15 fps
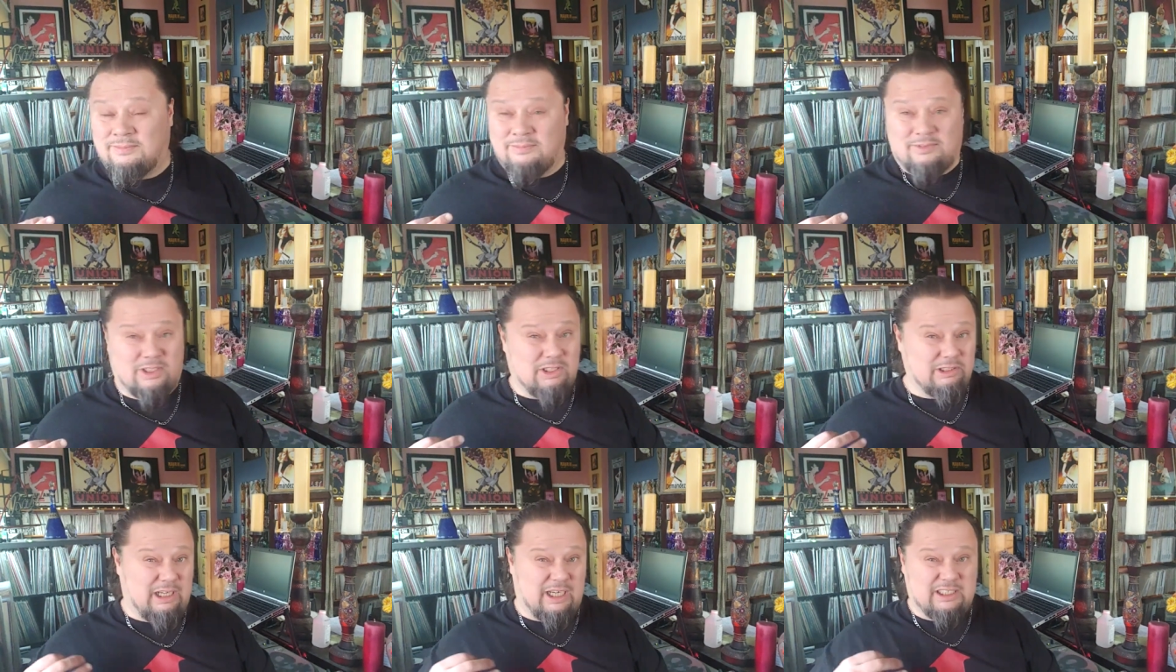There's
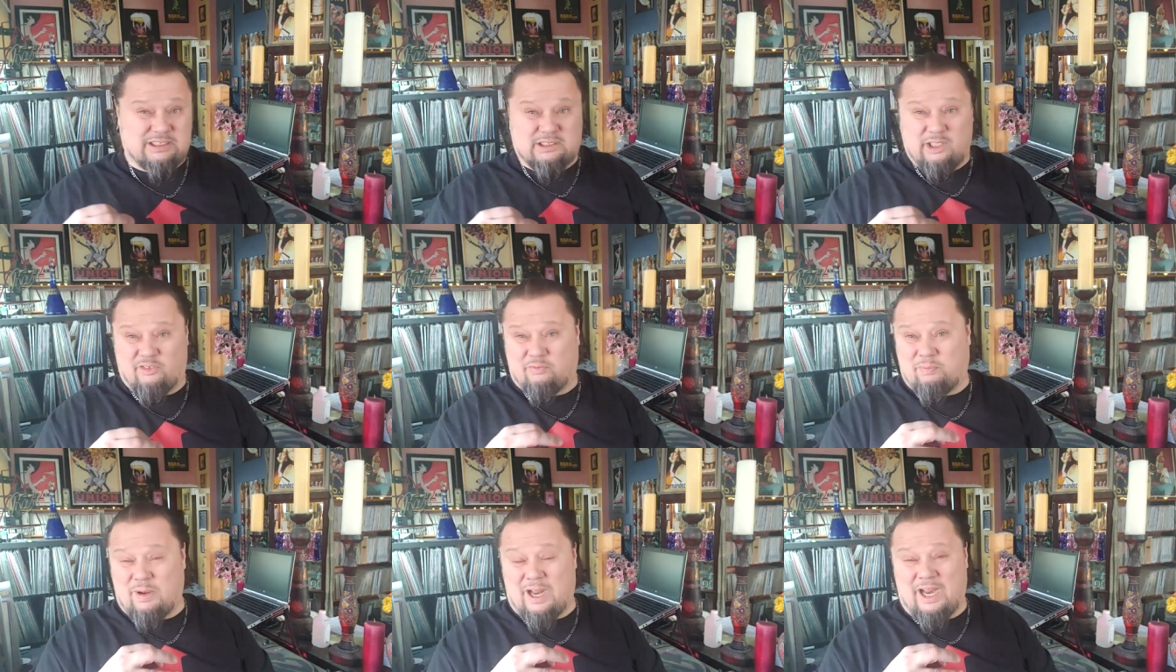a lot of
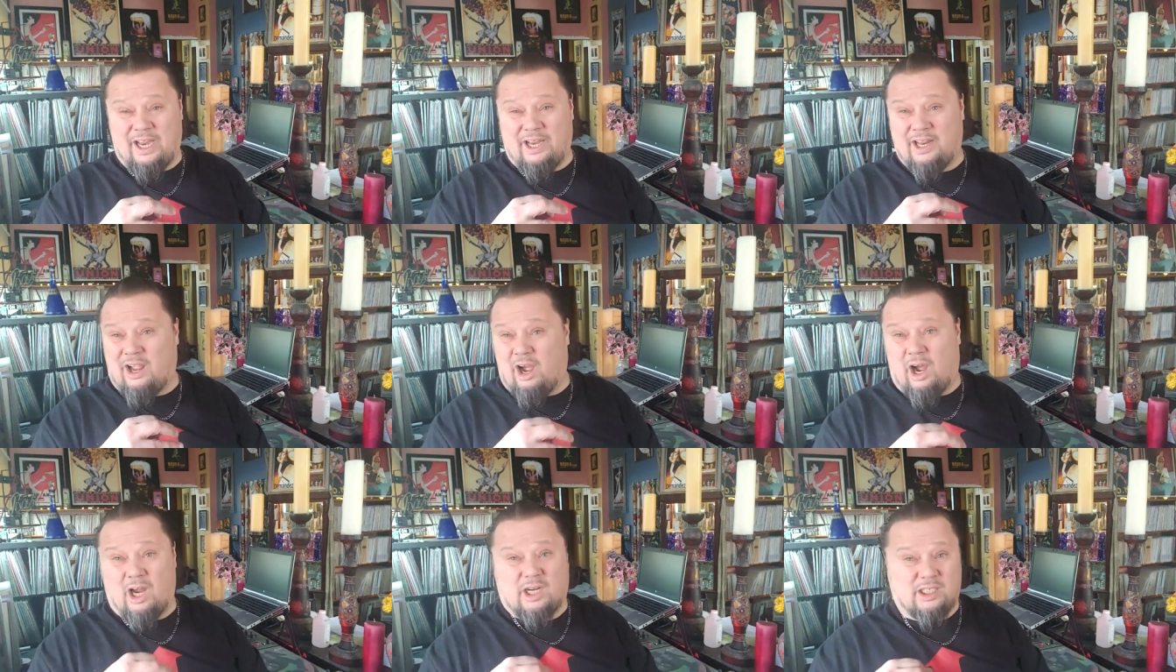stuff by
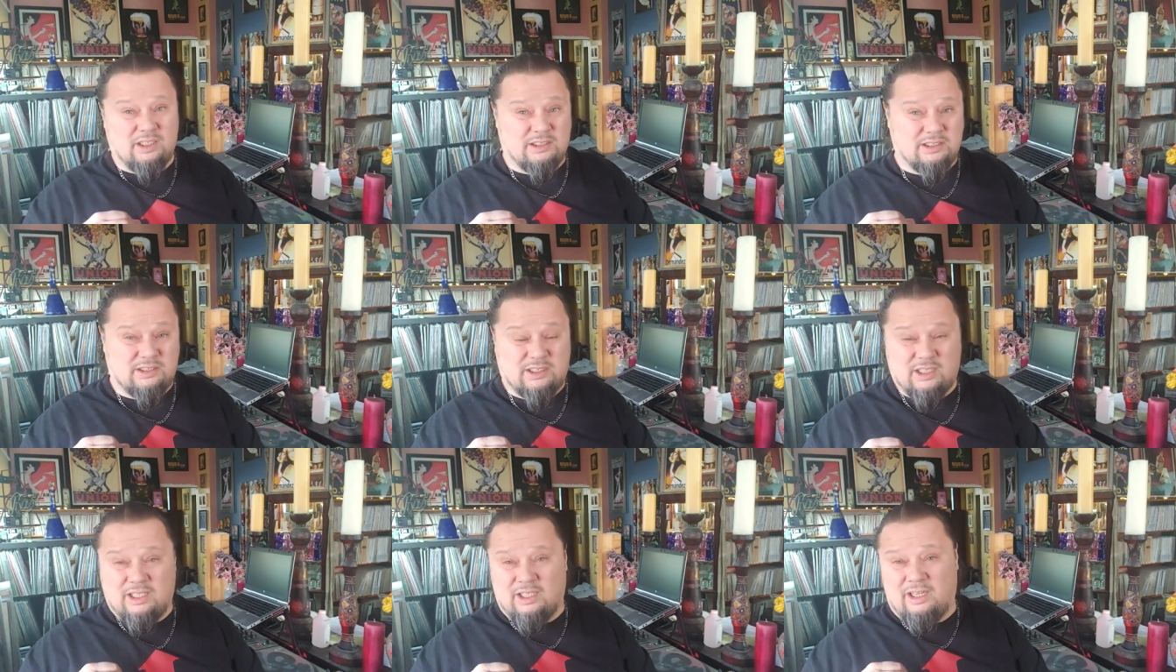
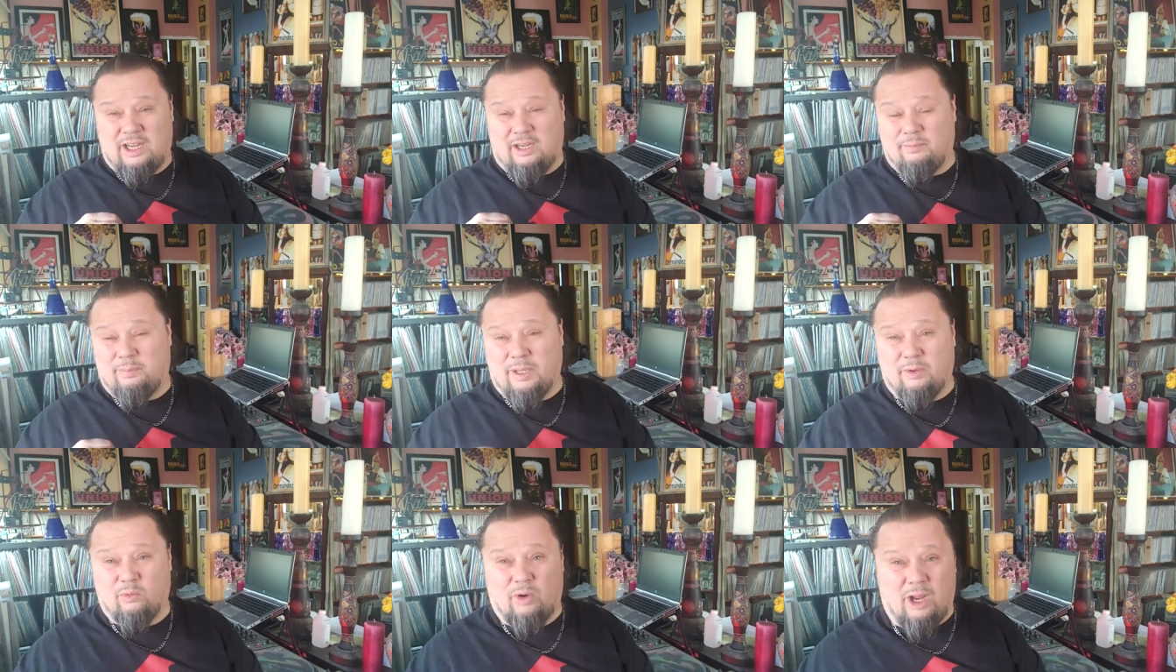Hawkins and
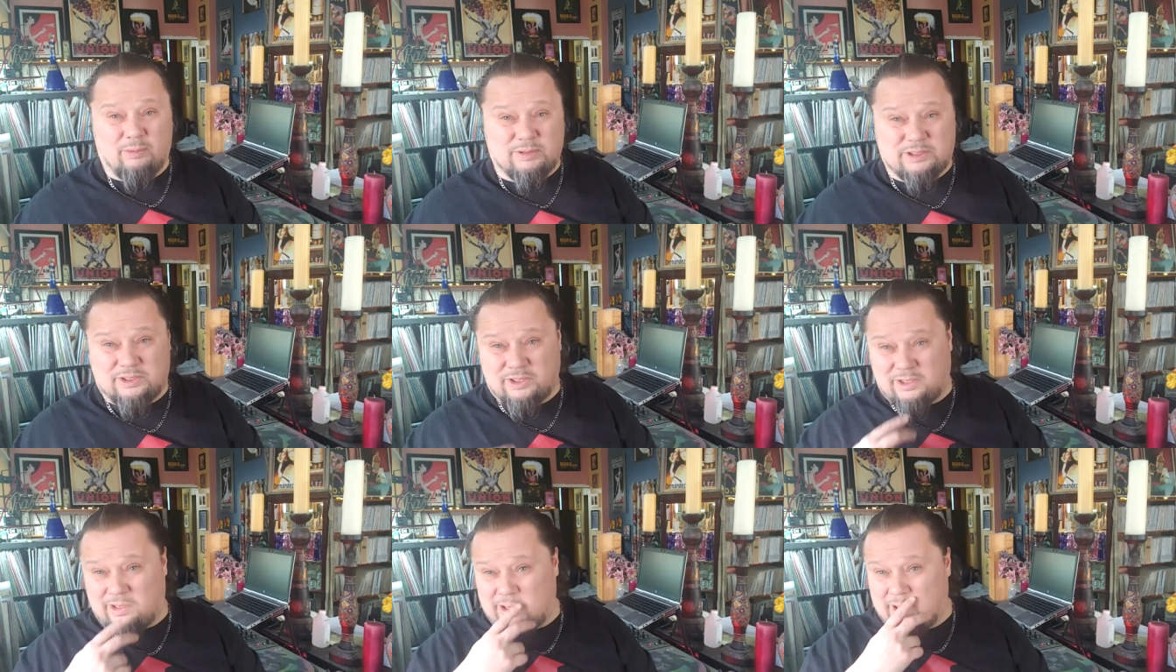Ben
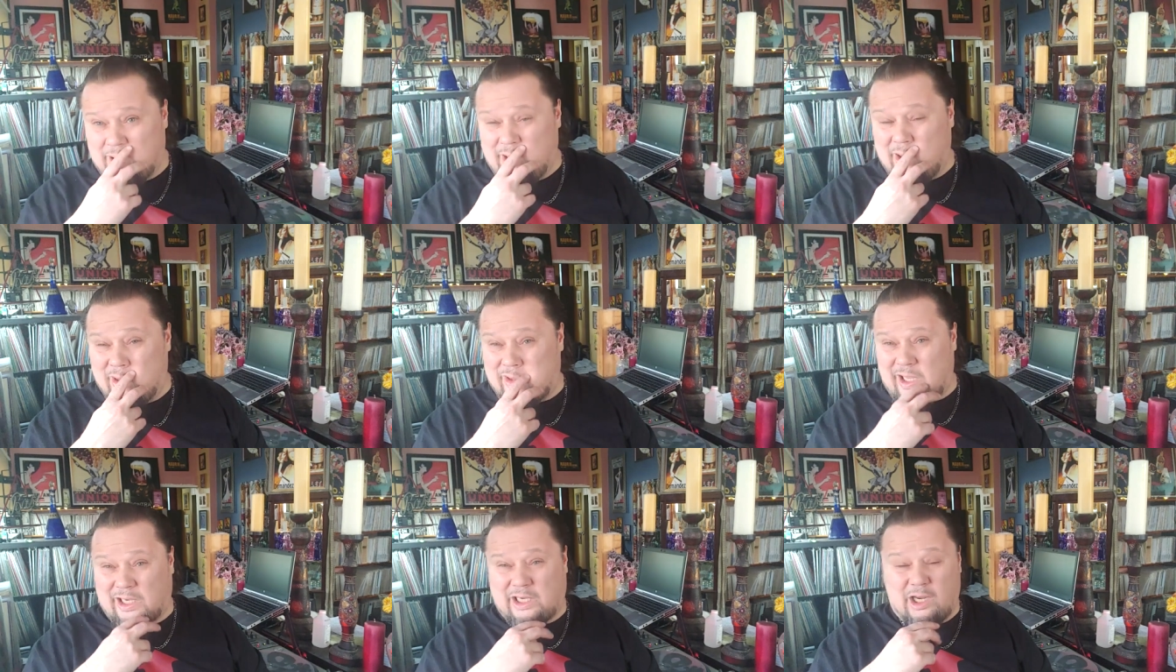Webster
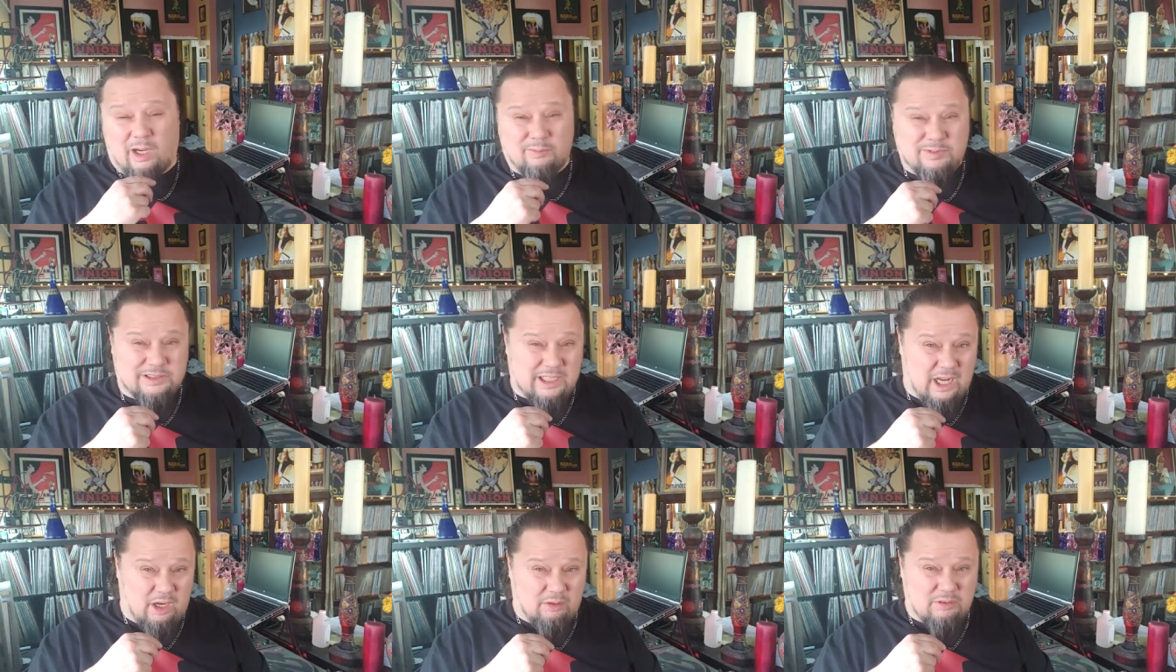that comes
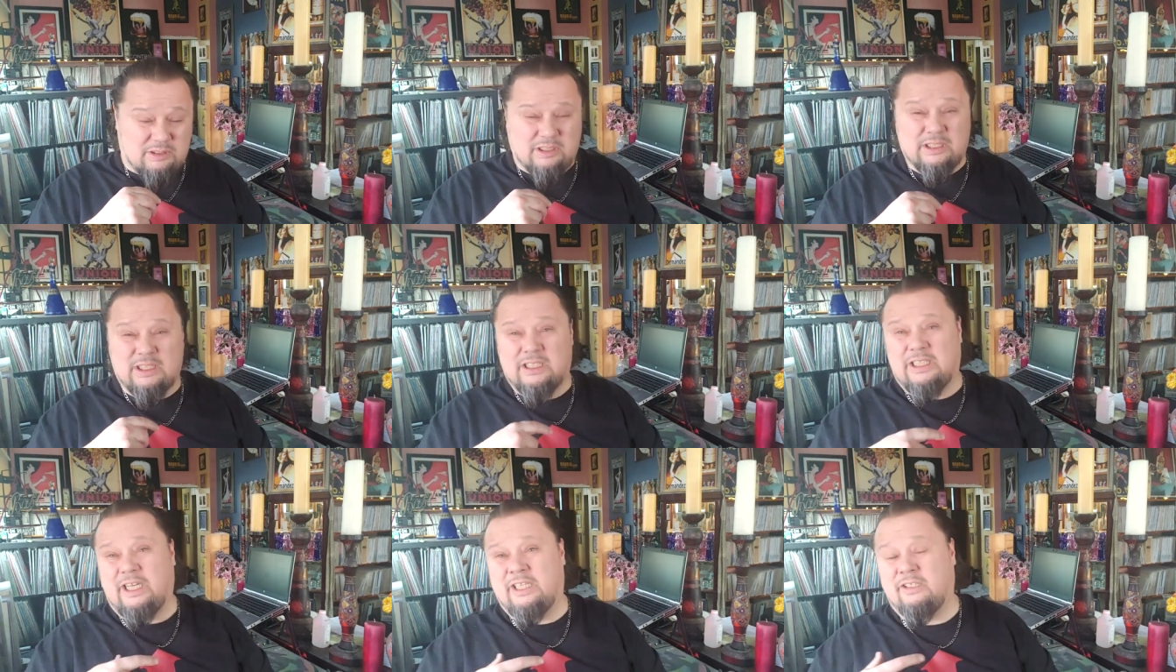out
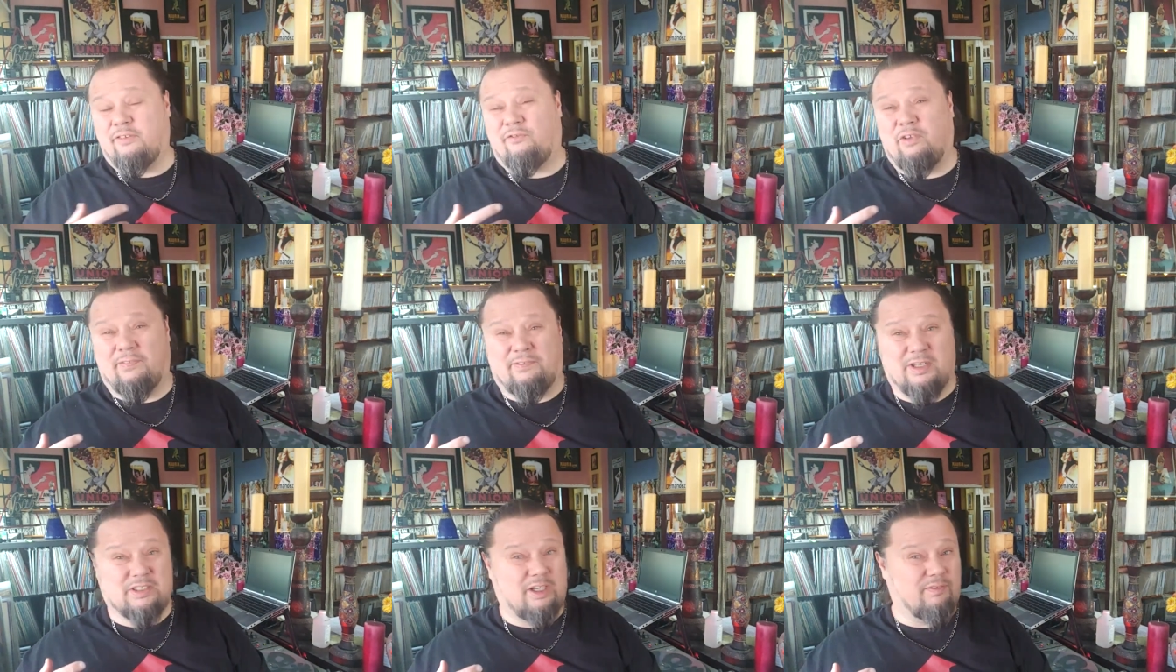in the
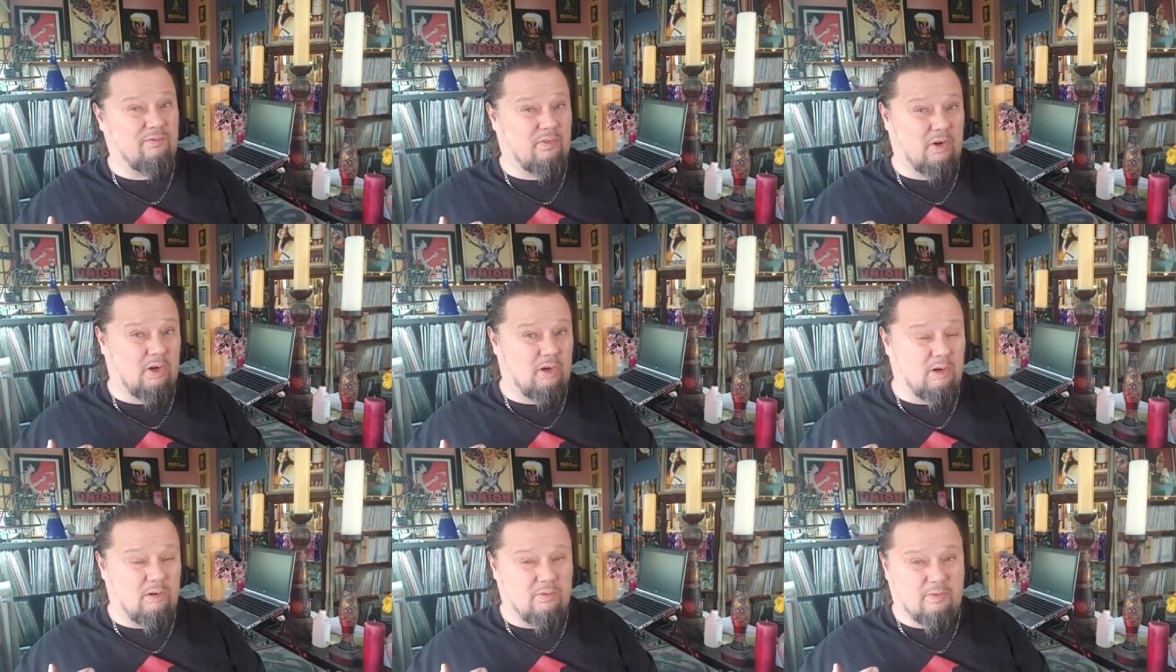50s on
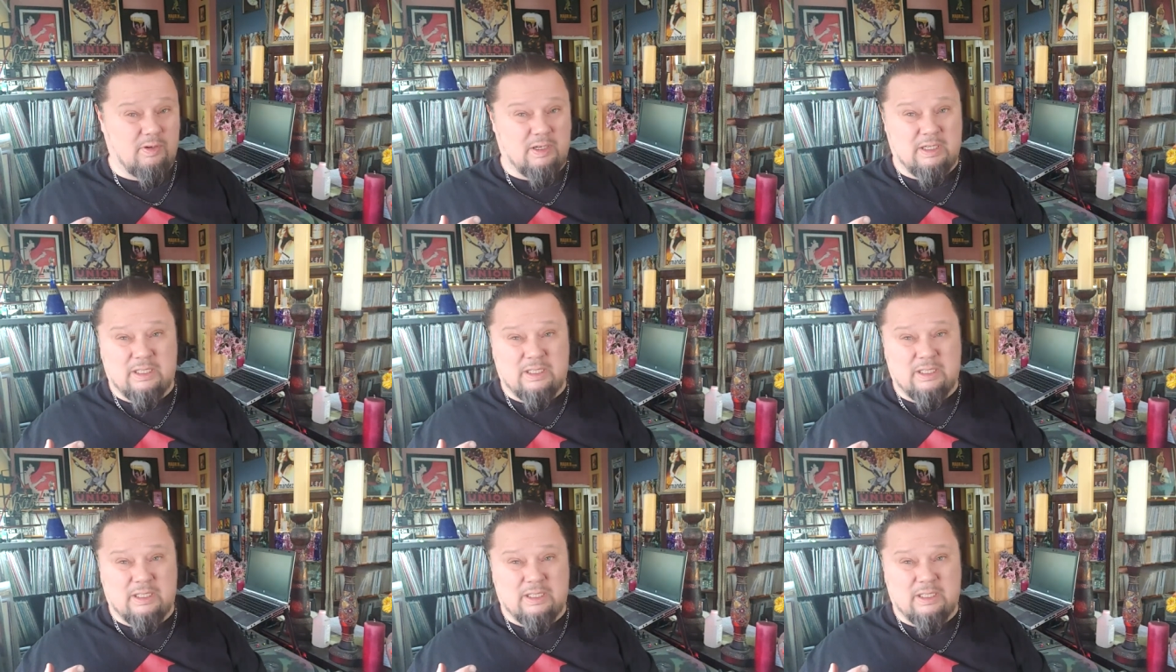Verve